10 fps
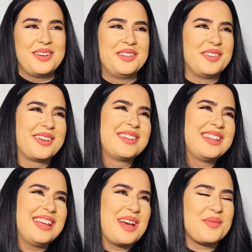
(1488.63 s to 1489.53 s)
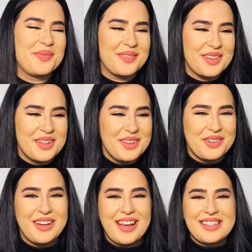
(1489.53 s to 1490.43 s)
oh my god yeah you
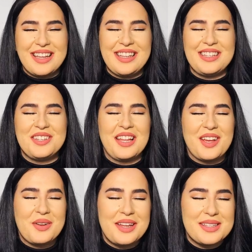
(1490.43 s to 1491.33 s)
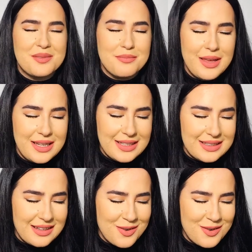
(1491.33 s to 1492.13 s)
guys like legit like when i smell it